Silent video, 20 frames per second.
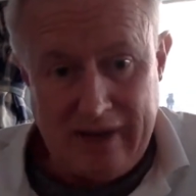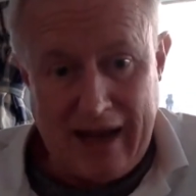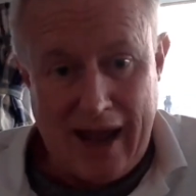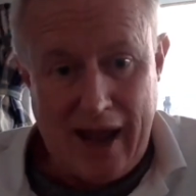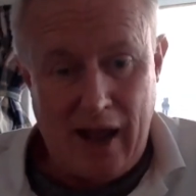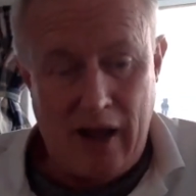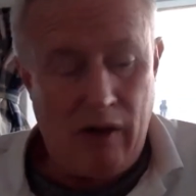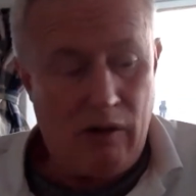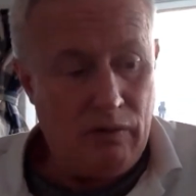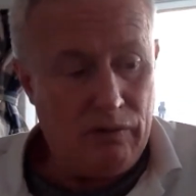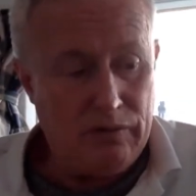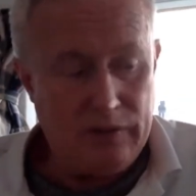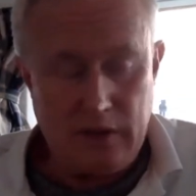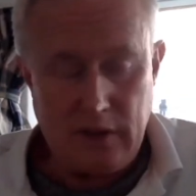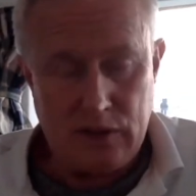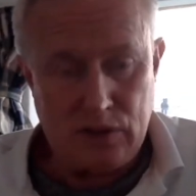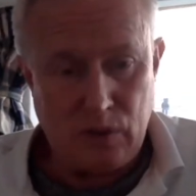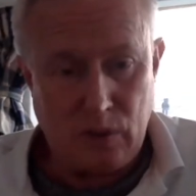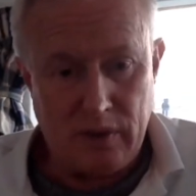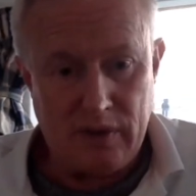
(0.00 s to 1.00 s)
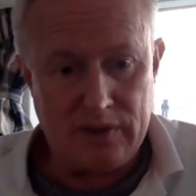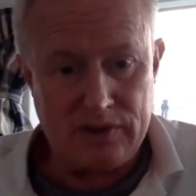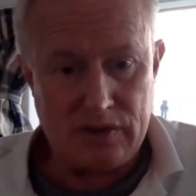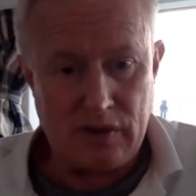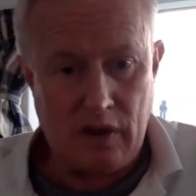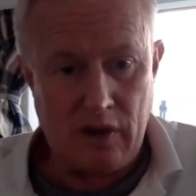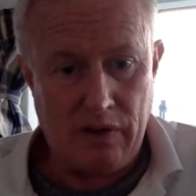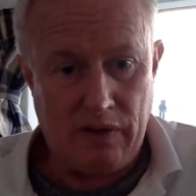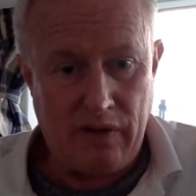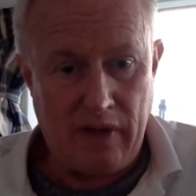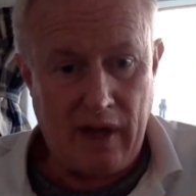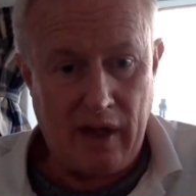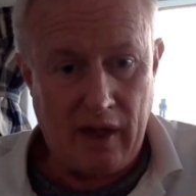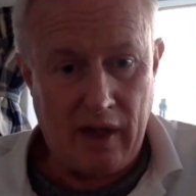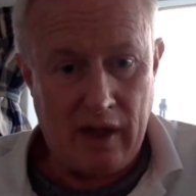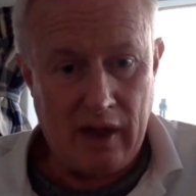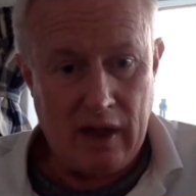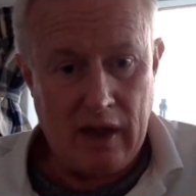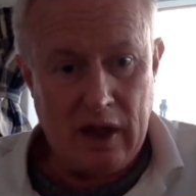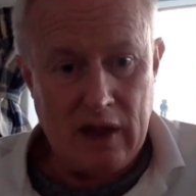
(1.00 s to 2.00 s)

now the tourists aren't there.